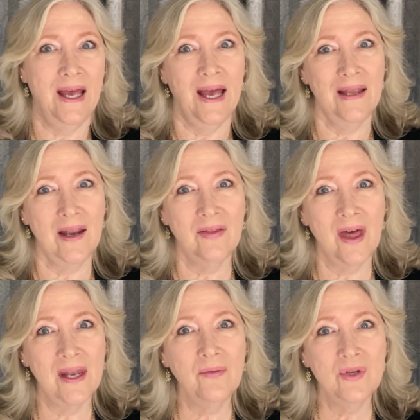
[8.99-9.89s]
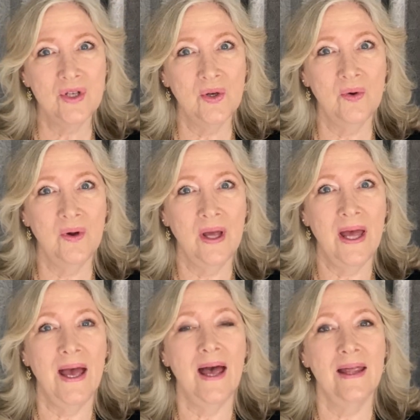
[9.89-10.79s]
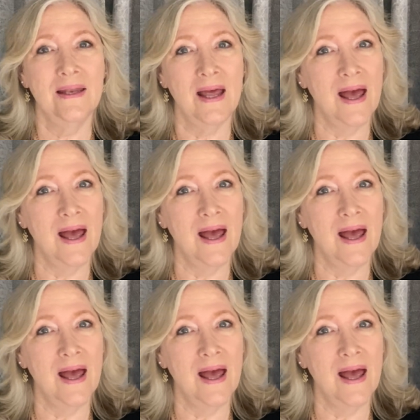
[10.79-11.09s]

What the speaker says: and I thought I would do an